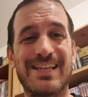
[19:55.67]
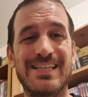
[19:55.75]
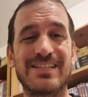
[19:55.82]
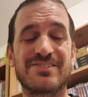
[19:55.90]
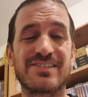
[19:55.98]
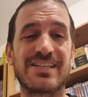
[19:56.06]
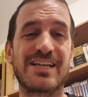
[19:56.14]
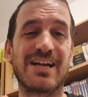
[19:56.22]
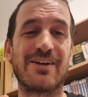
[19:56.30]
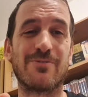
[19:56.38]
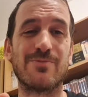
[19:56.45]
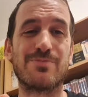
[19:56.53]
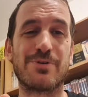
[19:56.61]
literally at
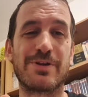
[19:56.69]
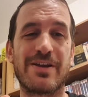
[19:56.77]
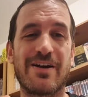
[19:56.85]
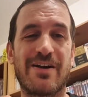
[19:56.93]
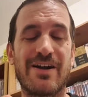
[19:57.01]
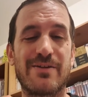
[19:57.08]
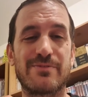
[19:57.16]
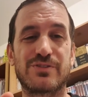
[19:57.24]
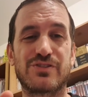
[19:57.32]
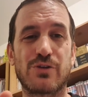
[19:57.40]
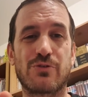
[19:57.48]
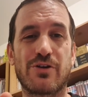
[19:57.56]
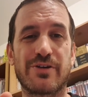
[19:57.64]
one point, I was
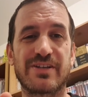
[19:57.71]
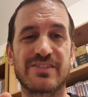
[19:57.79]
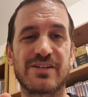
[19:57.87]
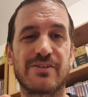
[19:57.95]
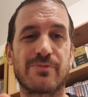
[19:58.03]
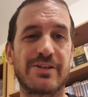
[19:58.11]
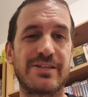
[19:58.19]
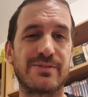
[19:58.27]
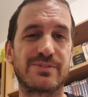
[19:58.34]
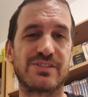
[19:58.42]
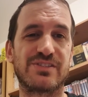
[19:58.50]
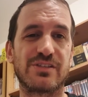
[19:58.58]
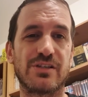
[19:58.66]
so cold outside when I
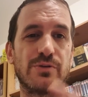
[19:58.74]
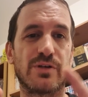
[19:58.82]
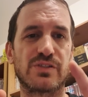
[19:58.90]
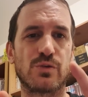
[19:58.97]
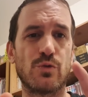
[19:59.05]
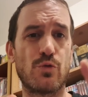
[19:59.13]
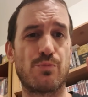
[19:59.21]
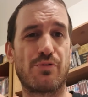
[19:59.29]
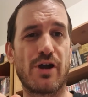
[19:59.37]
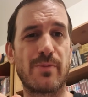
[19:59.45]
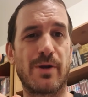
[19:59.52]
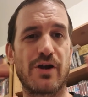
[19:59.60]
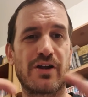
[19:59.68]
nipped into loo, I saw, oh,
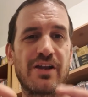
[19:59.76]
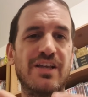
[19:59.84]
Primark.